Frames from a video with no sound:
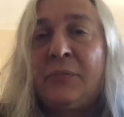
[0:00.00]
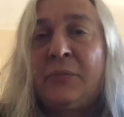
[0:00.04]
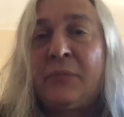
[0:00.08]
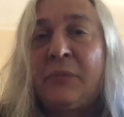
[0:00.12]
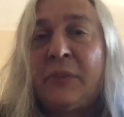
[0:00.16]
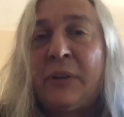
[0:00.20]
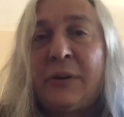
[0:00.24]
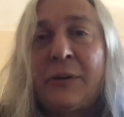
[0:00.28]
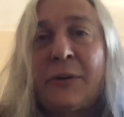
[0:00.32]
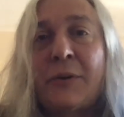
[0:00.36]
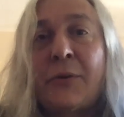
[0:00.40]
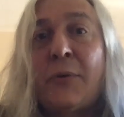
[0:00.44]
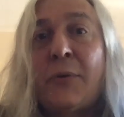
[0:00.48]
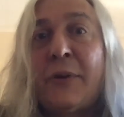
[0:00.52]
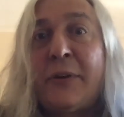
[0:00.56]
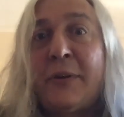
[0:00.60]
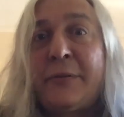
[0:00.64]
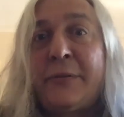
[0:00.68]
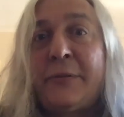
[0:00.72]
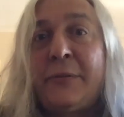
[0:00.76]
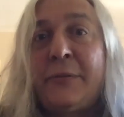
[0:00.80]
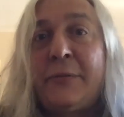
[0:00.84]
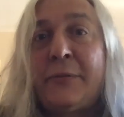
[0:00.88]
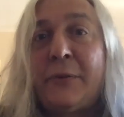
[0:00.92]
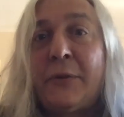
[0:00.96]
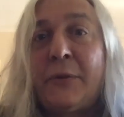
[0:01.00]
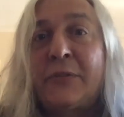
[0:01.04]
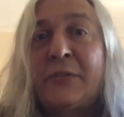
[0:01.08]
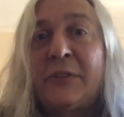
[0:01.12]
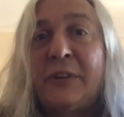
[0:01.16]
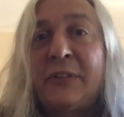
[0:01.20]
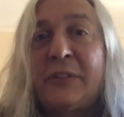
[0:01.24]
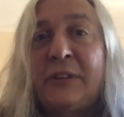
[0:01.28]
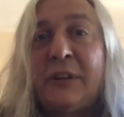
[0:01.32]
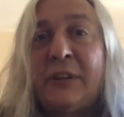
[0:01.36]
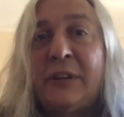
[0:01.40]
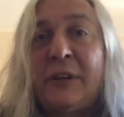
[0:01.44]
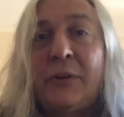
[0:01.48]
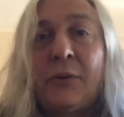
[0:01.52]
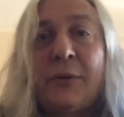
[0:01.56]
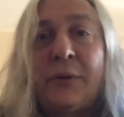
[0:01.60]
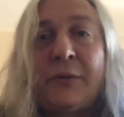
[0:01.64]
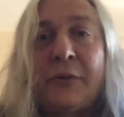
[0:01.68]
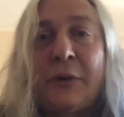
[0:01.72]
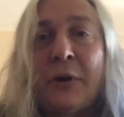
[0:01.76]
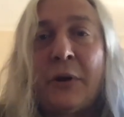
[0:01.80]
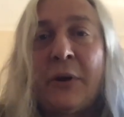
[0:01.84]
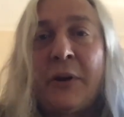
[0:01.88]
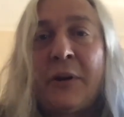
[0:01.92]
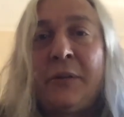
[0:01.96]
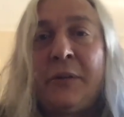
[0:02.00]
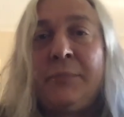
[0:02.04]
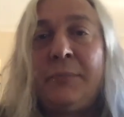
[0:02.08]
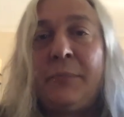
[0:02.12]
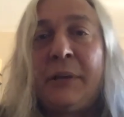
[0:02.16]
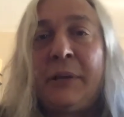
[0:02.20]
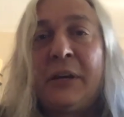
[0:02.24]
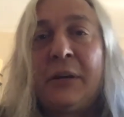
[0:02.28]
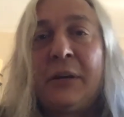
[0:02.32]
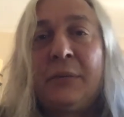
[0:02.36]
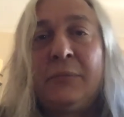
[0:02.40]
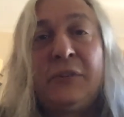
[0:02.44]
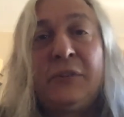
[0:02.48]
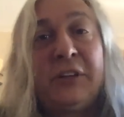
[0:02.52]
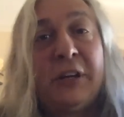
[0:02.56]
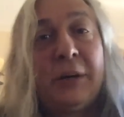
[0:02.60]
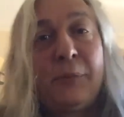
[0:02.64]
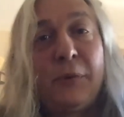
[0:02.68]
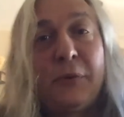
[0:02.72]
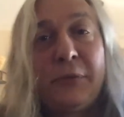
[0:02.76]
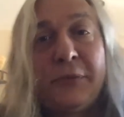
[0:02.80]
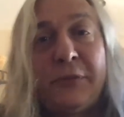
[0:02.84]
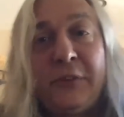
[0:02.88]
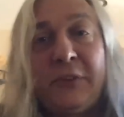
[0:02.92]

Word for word: there are quite a few folks out there who have gone and become double